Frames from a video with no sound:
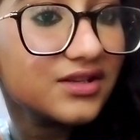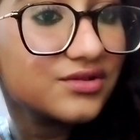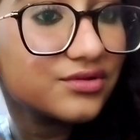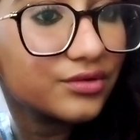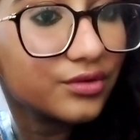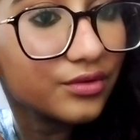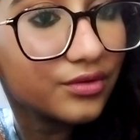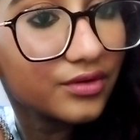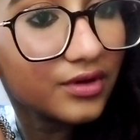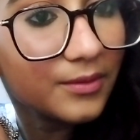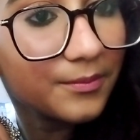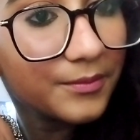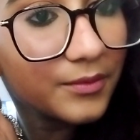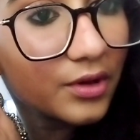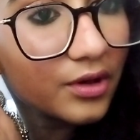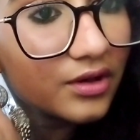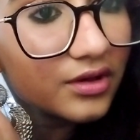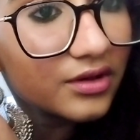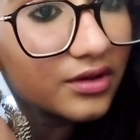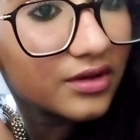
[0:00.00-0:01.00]
So I'm
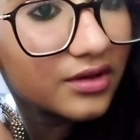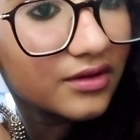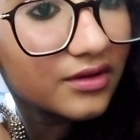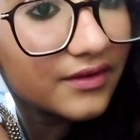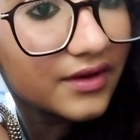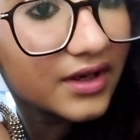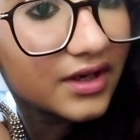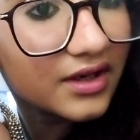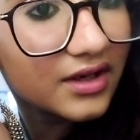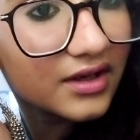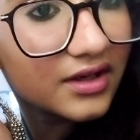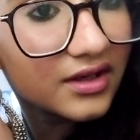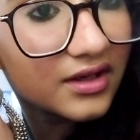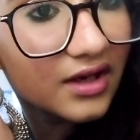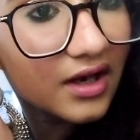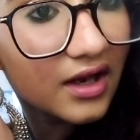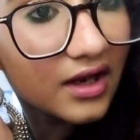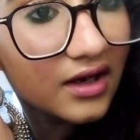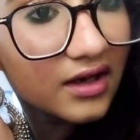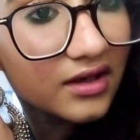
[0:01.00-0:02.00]
not gonna wear any
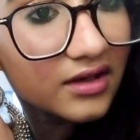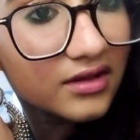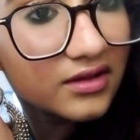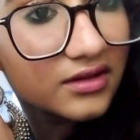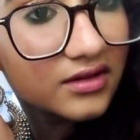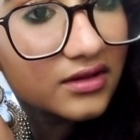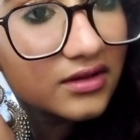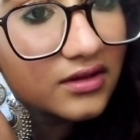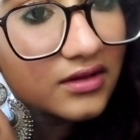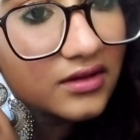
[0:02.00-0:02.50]
necklace.